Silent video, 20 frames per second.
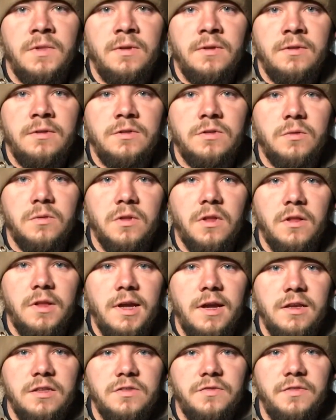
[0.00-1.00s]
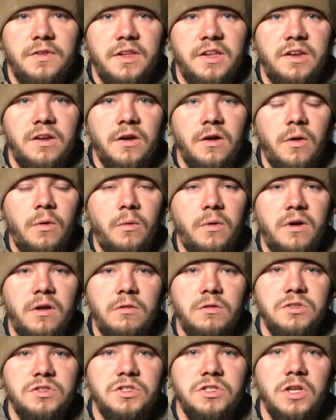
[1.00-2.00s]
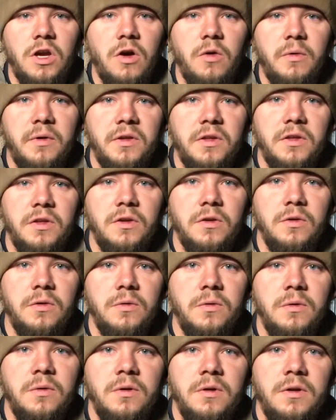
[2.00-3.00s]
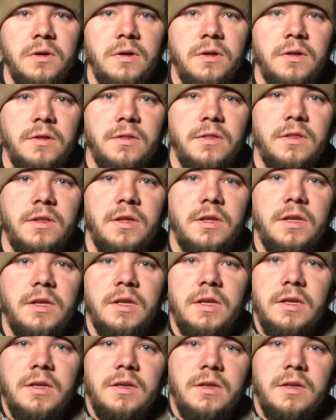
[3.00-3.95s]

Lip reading: So in the last video, when I was showing you the